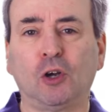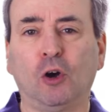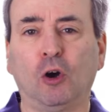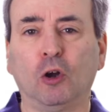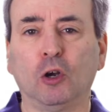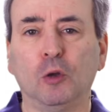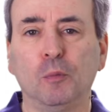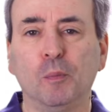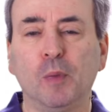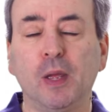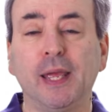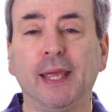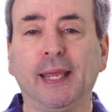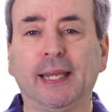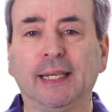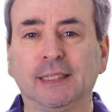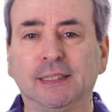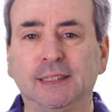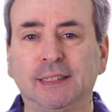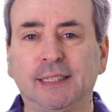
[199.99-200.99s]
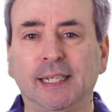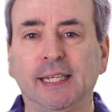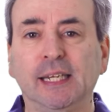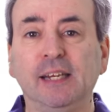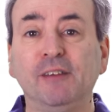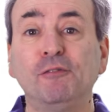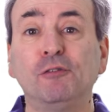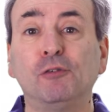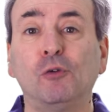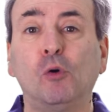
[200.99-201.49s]
column is T
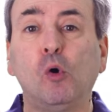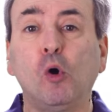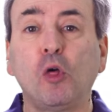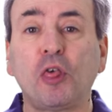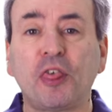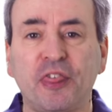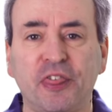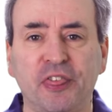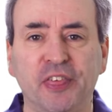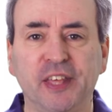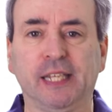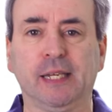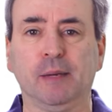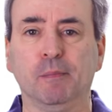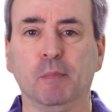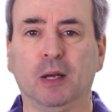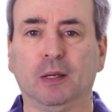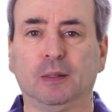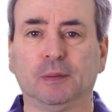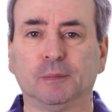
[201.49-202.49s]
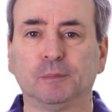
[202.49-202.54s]
for theme.